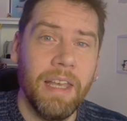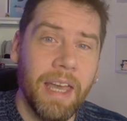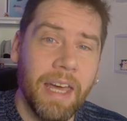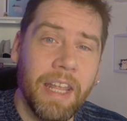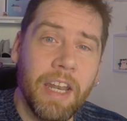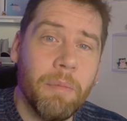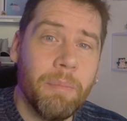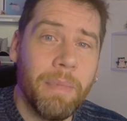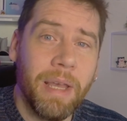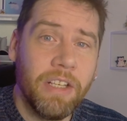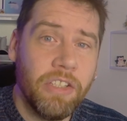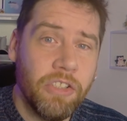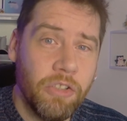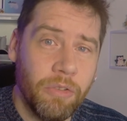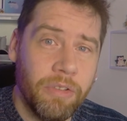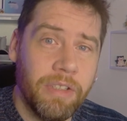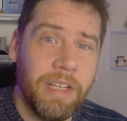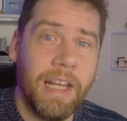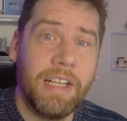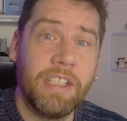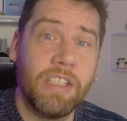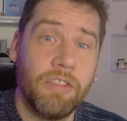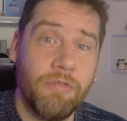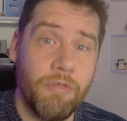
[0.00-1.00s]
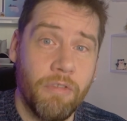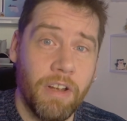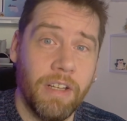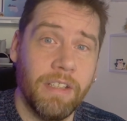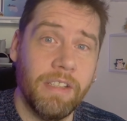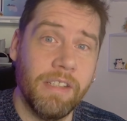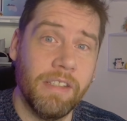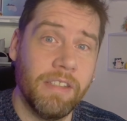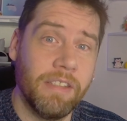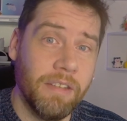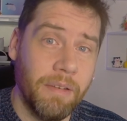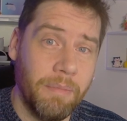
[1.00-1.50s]
and it makes your next
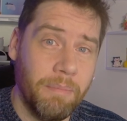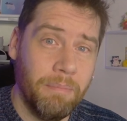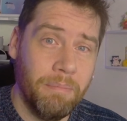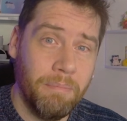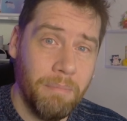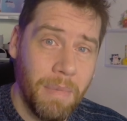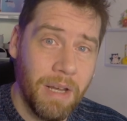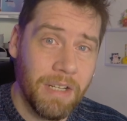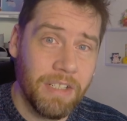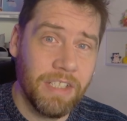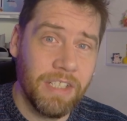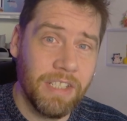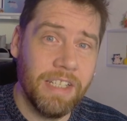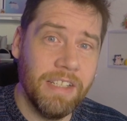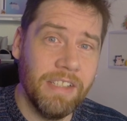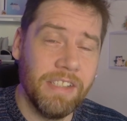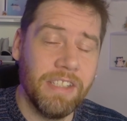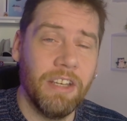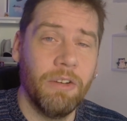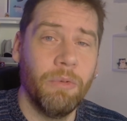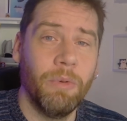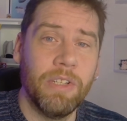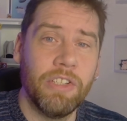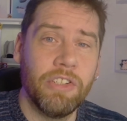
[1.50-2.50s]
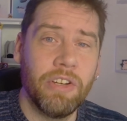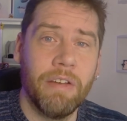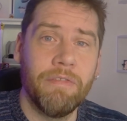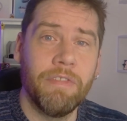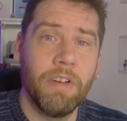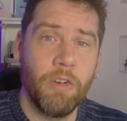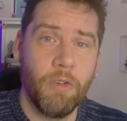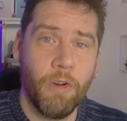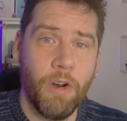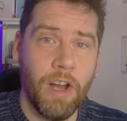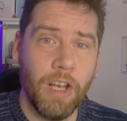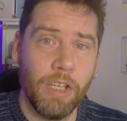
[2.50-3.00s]
runs much easier once you
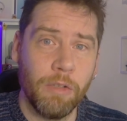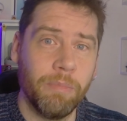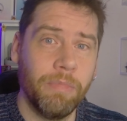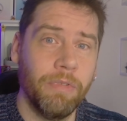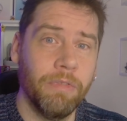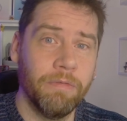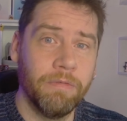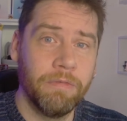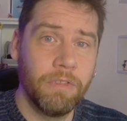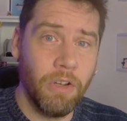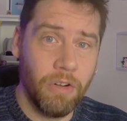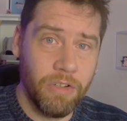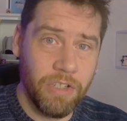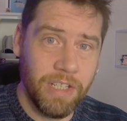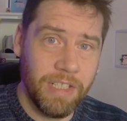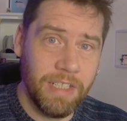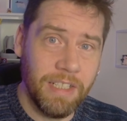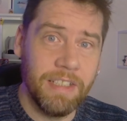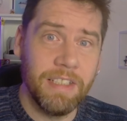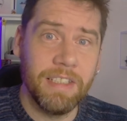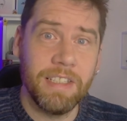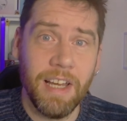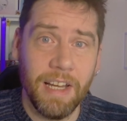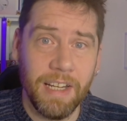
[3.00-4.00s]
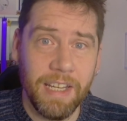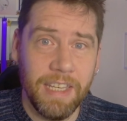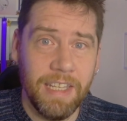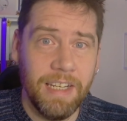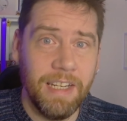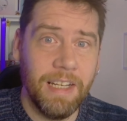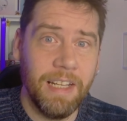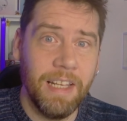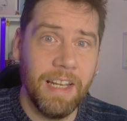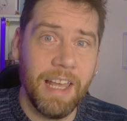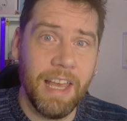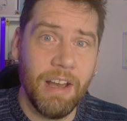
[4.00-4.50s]
have a grasp of dodging and
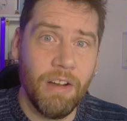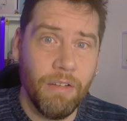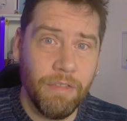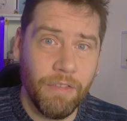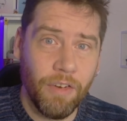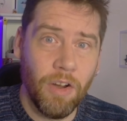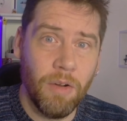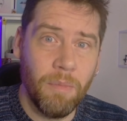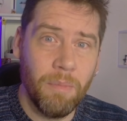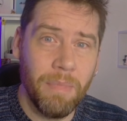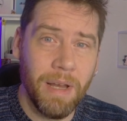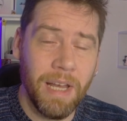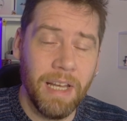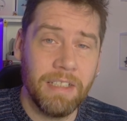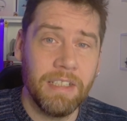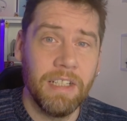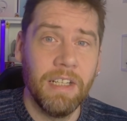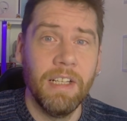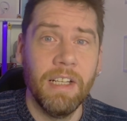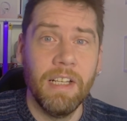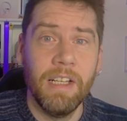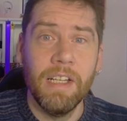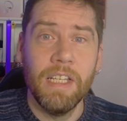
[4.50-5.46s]
ducking in and out of combat,